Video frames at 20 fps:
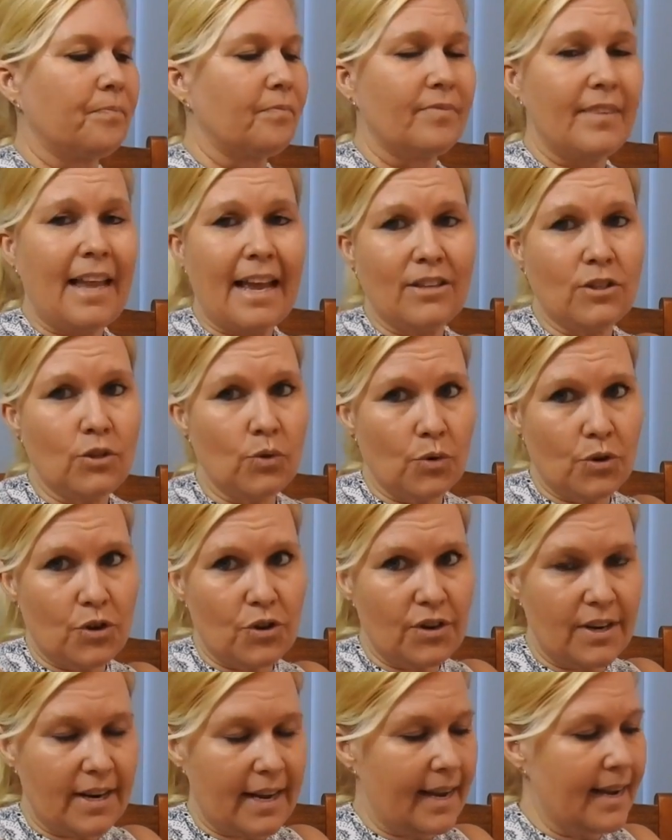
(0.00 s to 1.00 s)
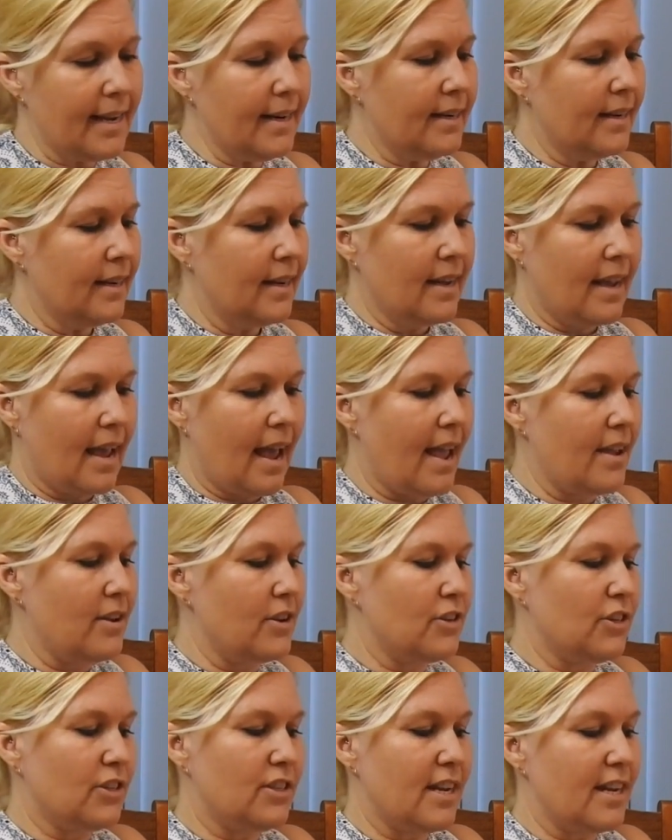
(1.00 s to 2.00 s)
that's all you need, and
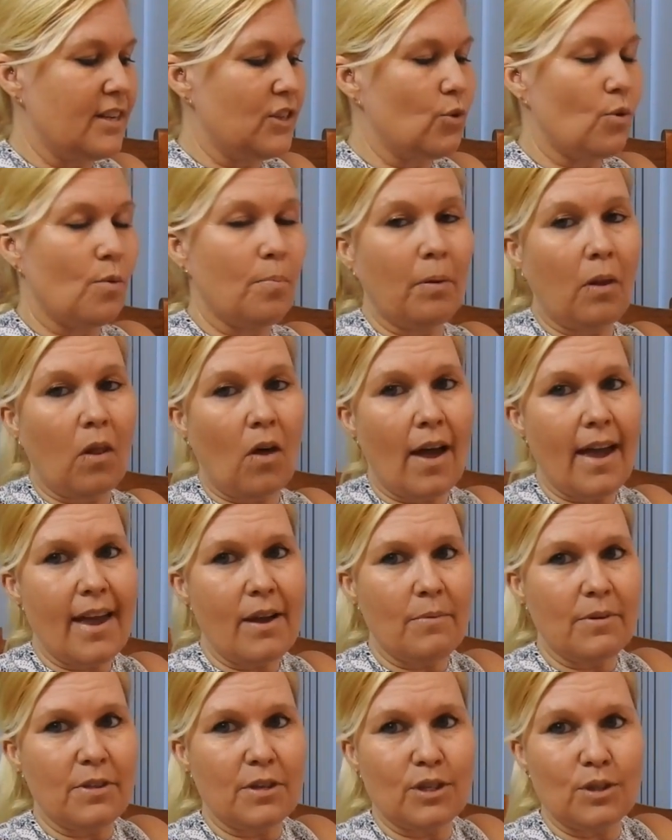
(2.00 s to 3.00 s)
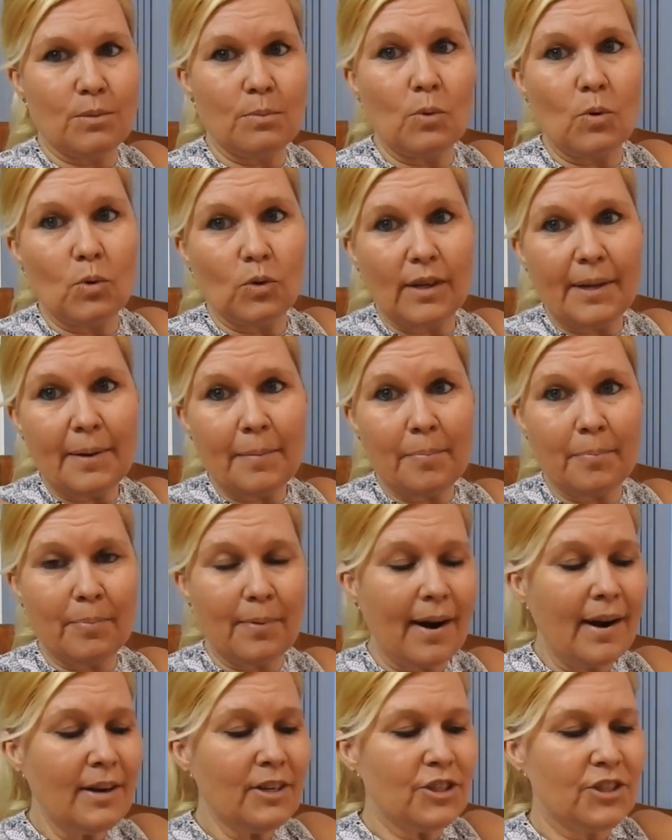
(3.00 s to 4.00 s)
you just need to apply it with a small lip
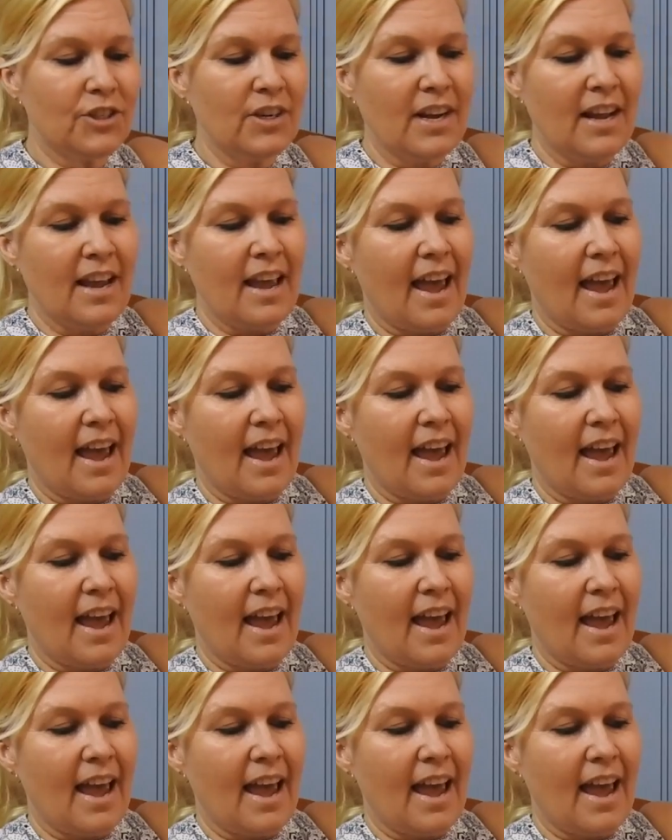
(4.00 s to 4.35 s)
brush